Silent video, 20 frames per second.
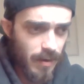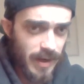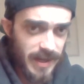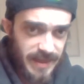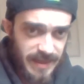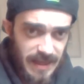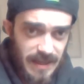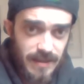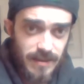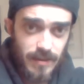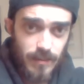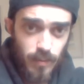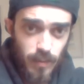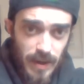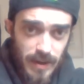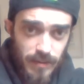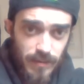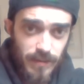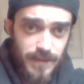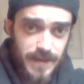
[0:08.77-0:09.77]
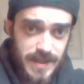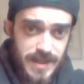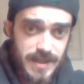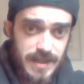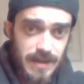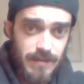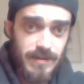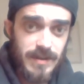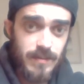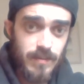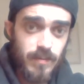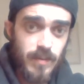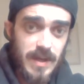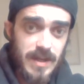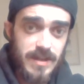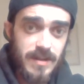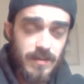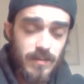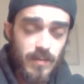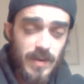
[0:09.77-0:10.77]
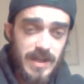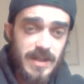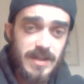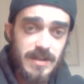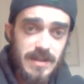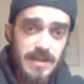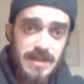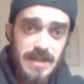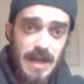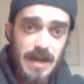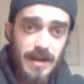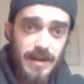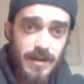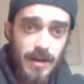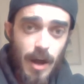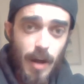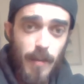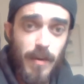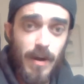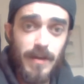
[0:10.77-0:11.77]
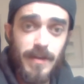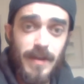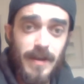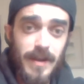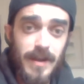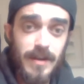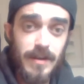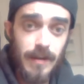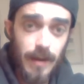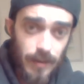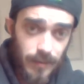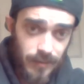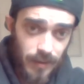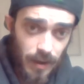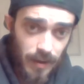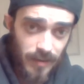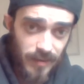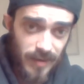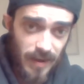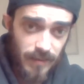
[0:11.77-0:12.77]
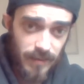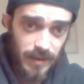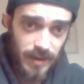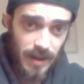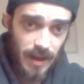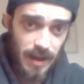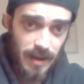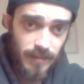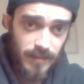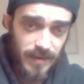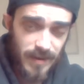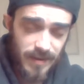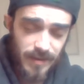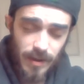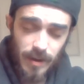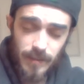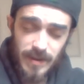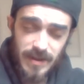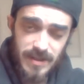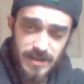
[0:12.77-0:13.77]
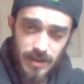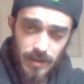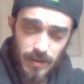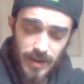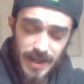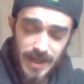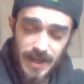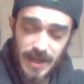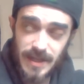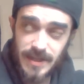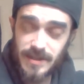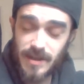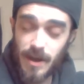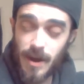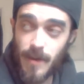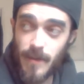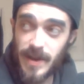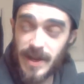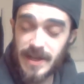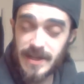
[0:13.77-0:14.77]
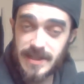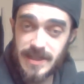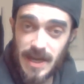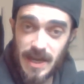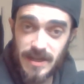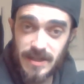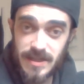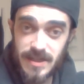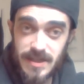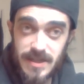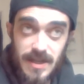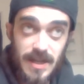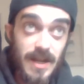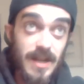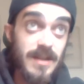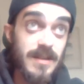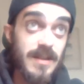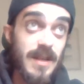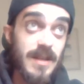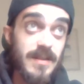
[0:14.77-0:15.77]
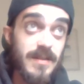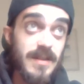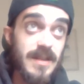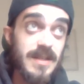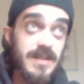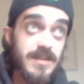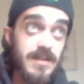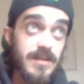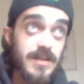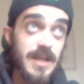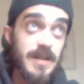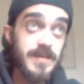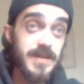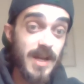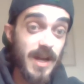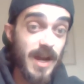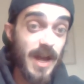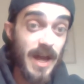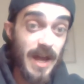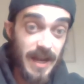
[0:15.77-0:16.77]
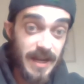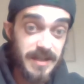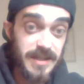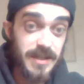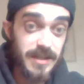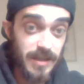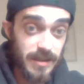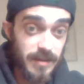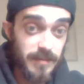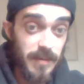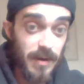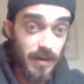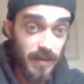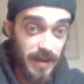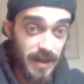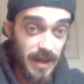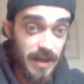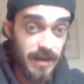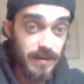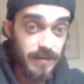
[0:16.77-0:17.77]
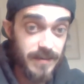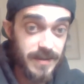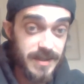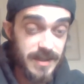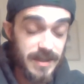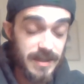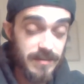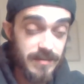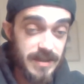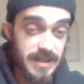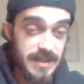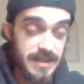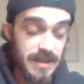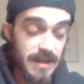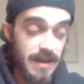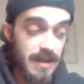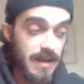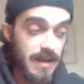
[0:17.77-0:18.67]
think the winner of this series wins the Stanley Cup. I think it does go to seven games. It's going to be tight. It's going to be intense. These two teams are going to hate each other by the end of the series.